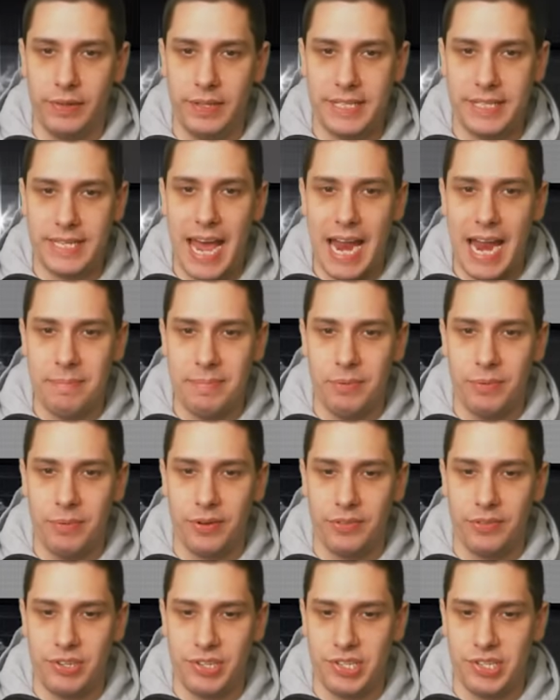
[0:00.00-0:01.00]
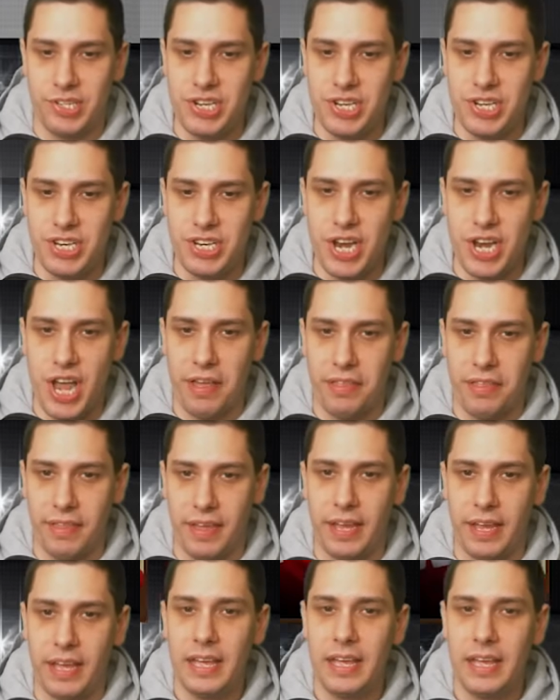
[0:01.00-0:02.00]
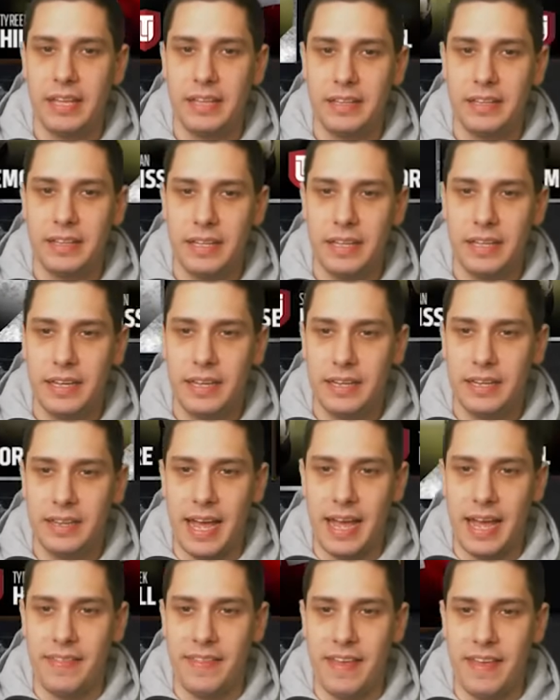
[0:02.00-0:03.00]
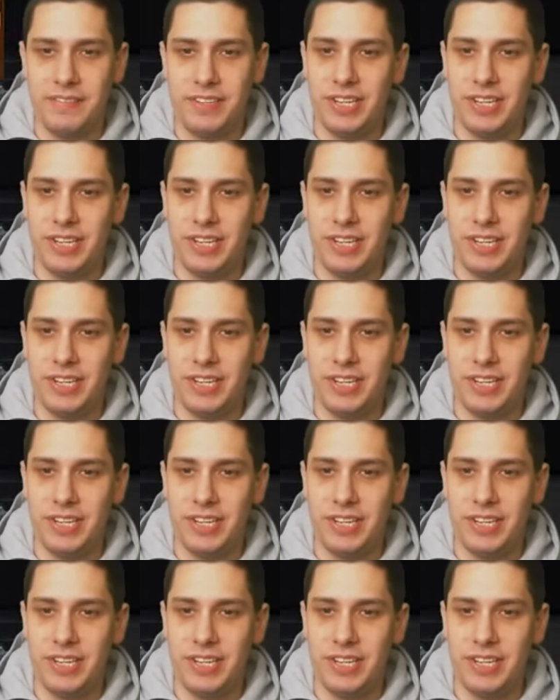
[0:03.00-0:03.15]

These got to be worth just nothing. That, they've